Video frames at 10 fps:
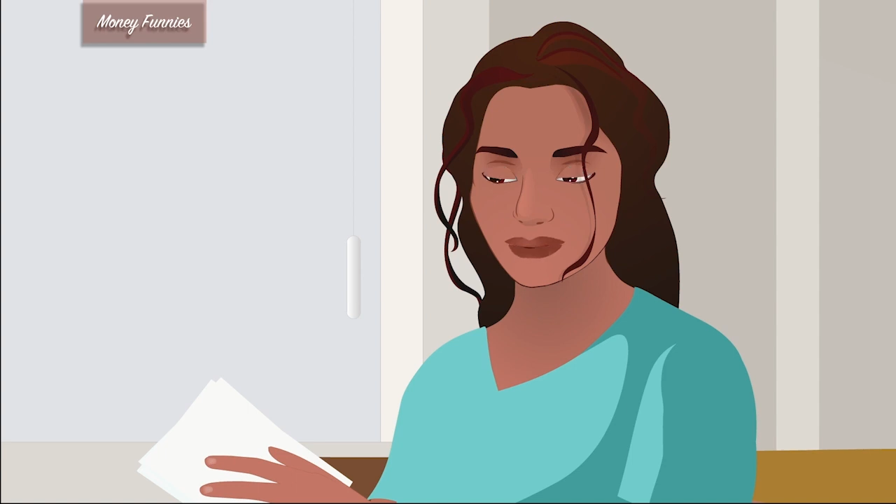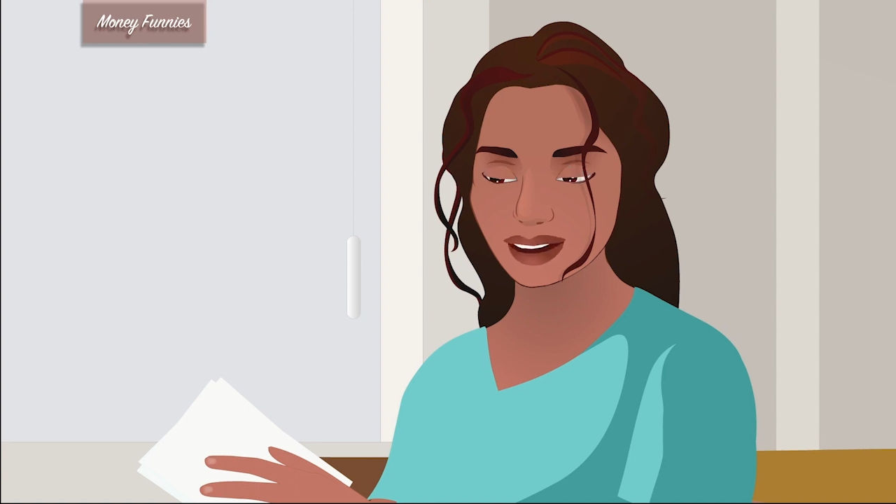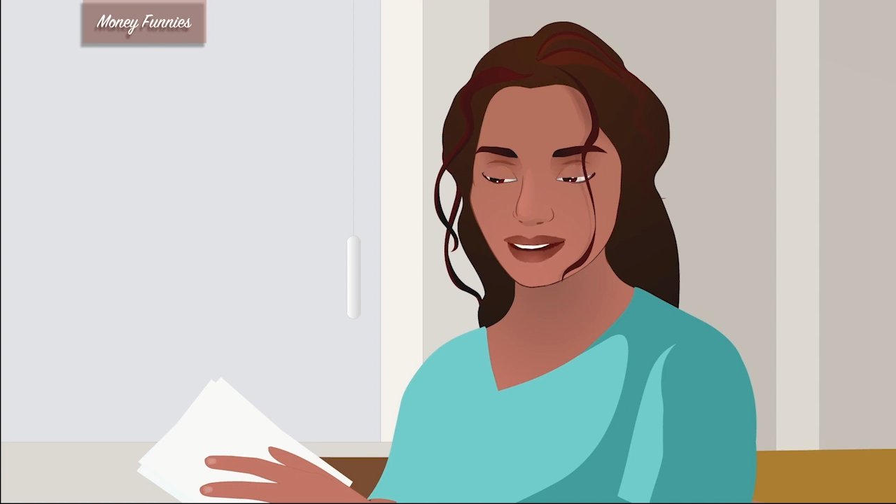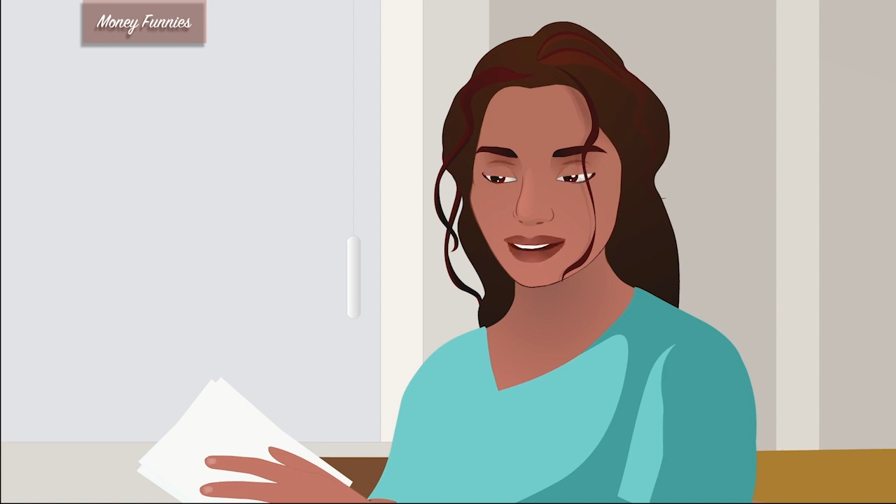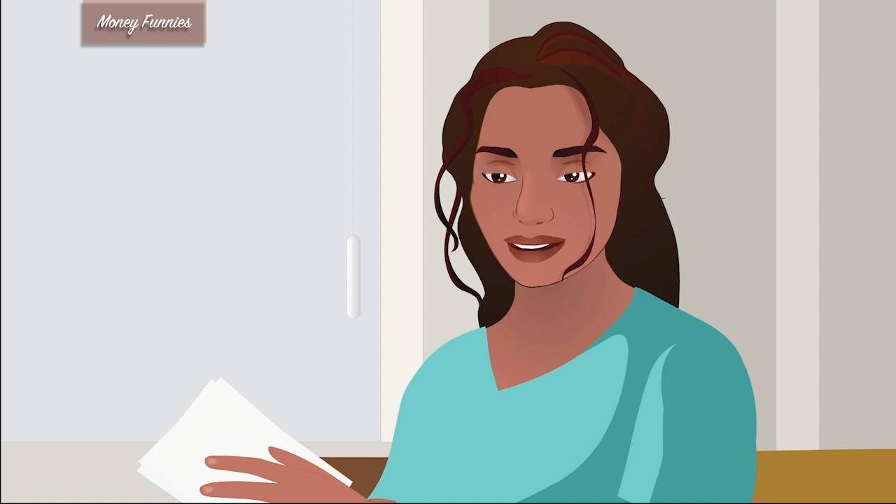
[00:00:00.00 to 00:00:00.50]

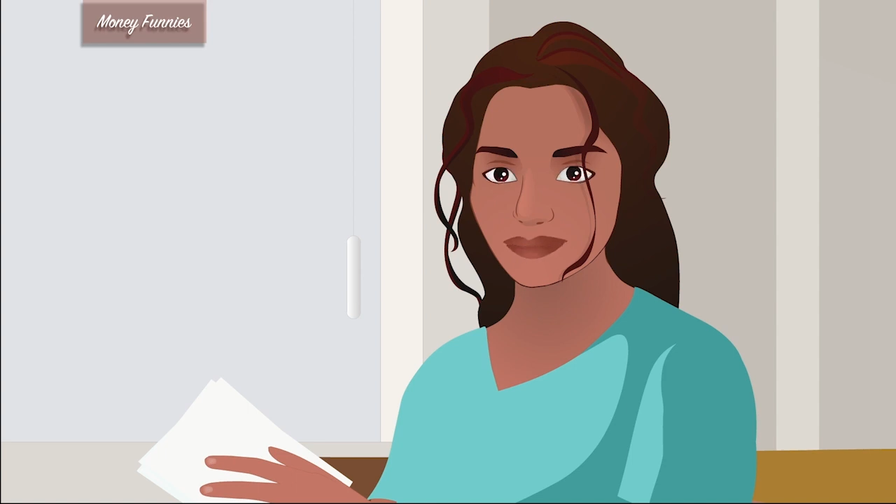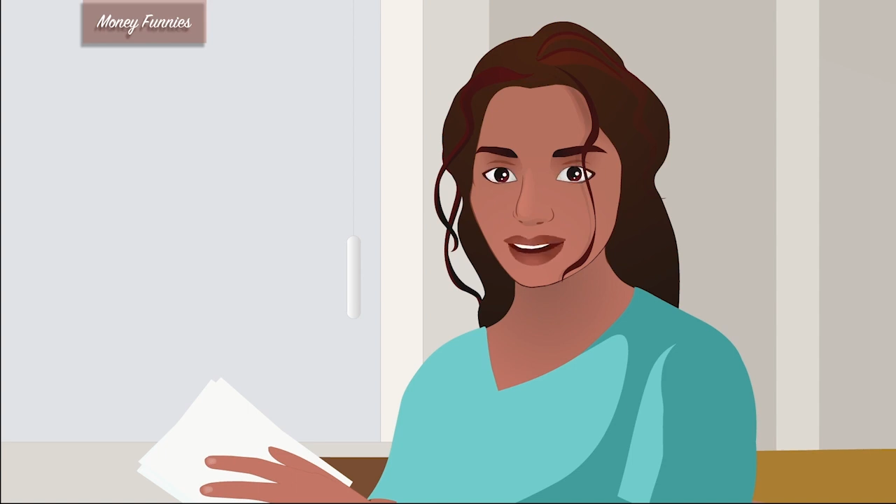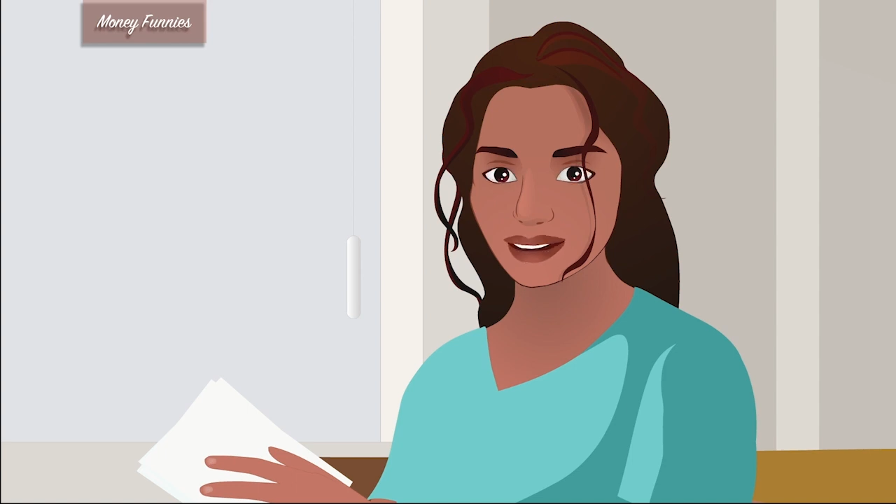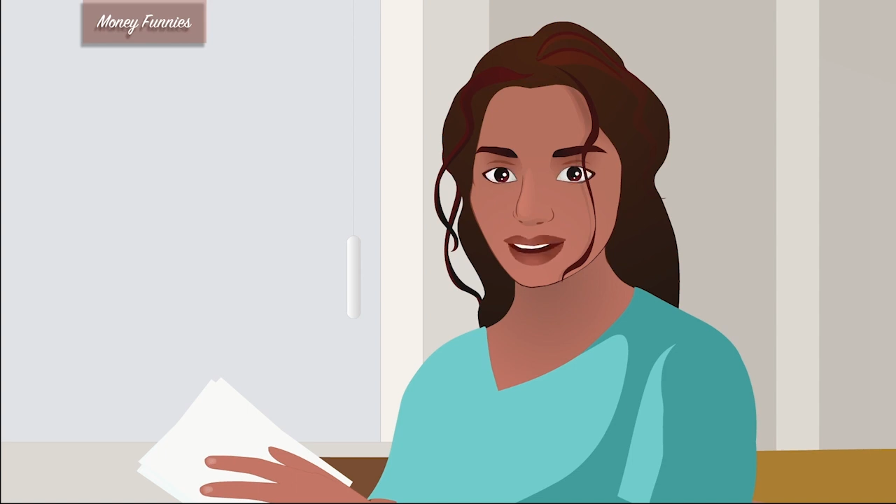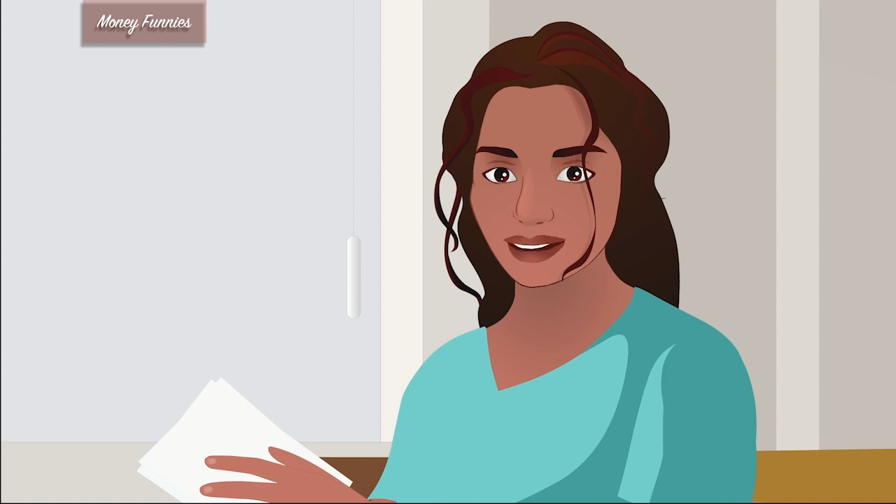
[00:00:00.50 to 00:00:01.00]
dollars
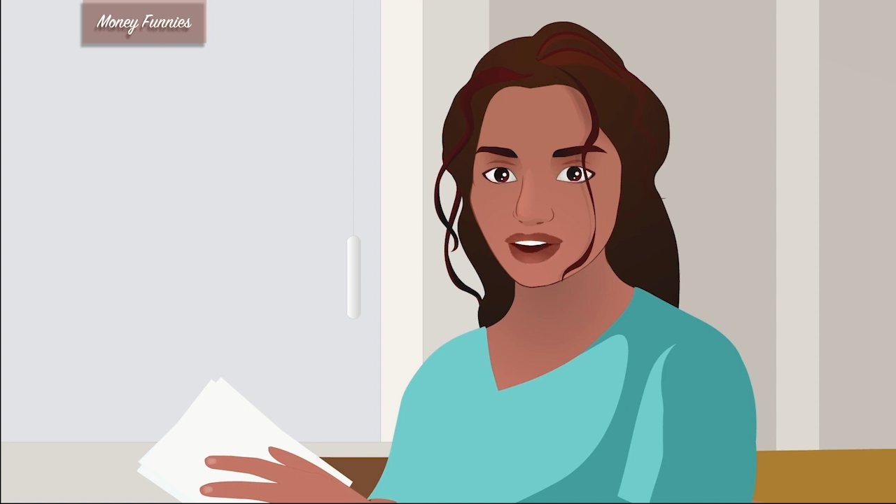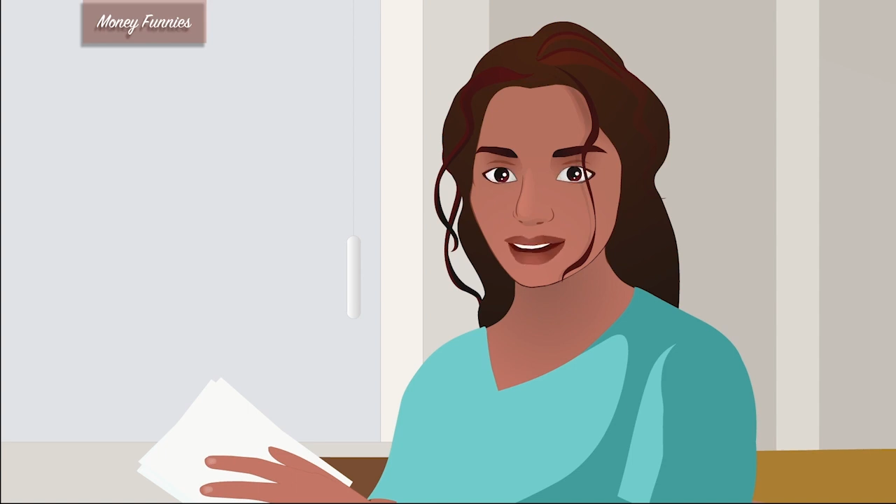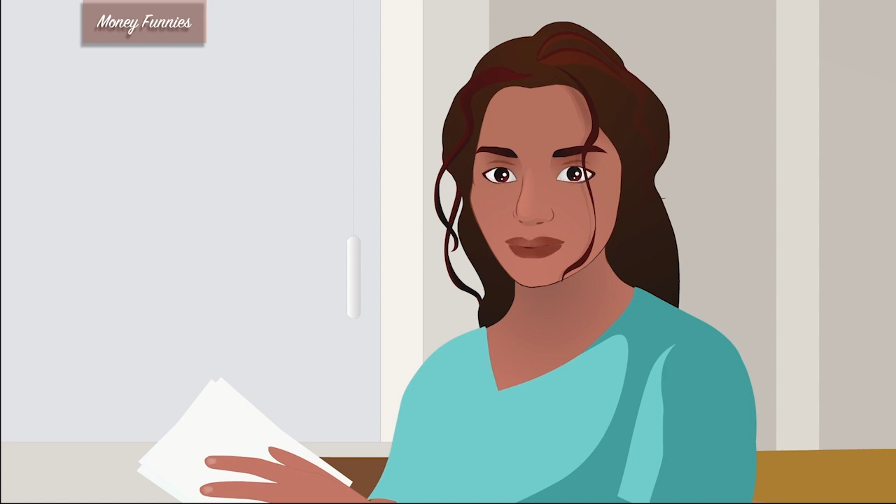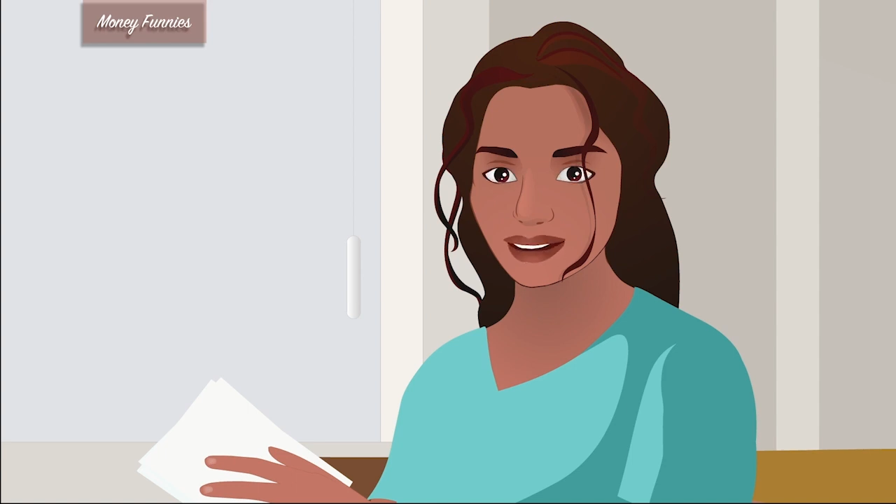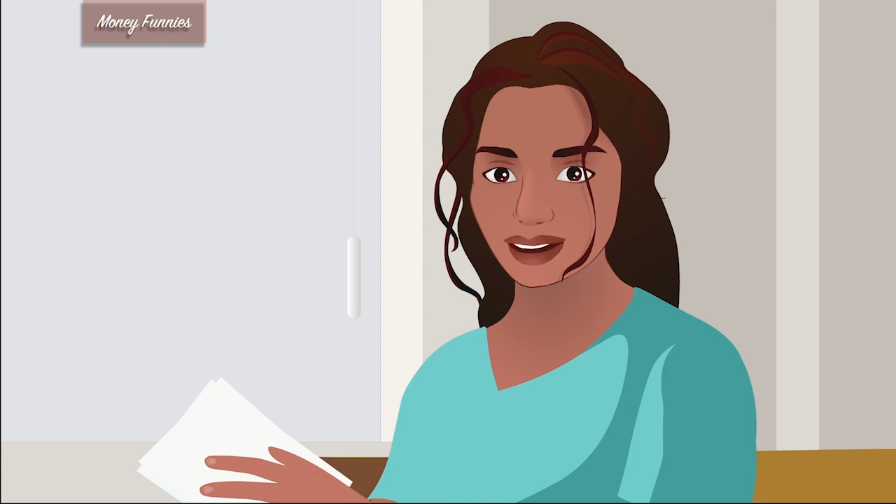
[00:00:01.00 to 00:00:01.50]
earned stays the